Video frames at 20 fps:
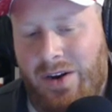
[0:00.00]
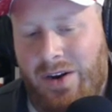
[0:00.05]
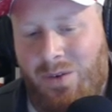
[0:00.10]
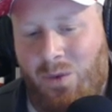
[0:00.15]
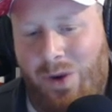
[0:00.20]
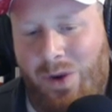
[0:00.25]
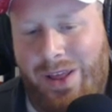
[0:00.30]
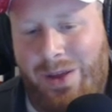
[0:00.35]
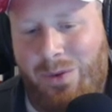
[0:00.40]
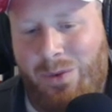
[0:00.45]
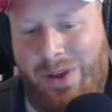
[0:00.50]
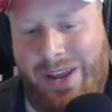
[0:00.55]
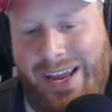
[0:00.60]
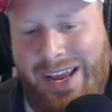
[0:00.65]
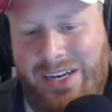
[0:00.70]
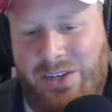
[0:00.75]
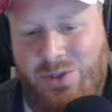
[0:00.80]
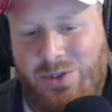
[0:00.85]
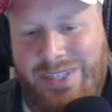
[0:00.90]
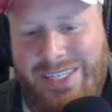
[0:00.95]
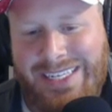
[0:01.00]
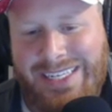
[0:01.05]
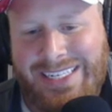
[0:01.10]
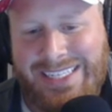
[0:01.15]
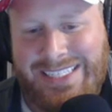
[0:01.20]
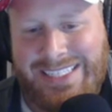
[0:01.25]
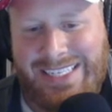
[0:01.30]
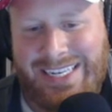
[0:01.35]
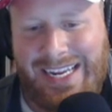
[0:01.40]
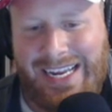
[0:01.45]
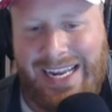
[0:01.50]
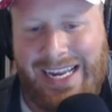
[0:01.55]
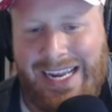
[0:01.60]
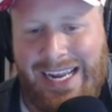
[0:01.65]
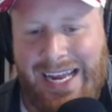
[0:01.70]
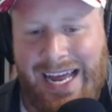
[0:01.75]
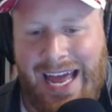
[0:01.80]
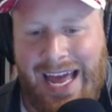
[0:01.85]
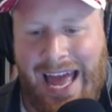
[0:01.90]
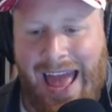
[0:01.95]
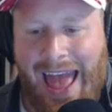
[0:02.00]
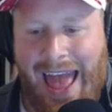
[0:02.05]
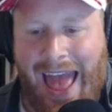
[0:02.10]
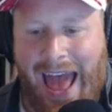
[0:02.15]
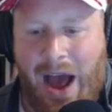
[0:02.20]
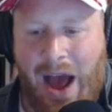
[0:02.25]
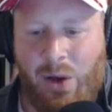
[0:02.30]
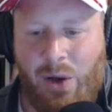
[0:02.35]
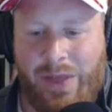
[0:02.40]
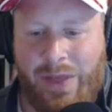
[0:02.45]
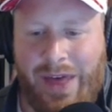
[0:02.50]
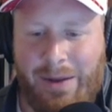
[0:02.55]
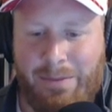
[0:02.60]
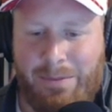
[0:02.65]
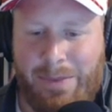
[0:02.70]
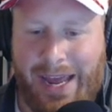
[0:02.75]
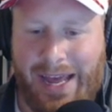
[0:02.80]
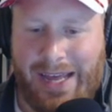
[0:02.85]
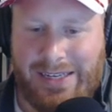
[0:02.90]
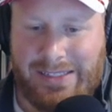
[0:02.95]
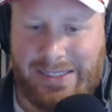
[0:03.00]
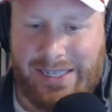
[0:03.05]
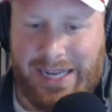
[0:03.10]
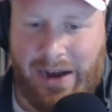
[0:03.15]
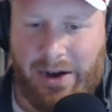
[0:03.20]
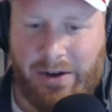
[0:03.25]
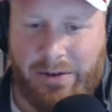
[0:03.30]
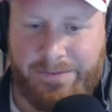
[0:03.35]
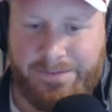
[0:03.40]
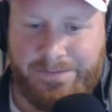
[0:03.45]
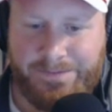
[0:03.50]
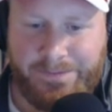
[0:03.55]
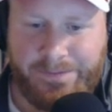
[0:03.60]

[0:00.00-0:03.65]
Really, really interesting to see how that pans out.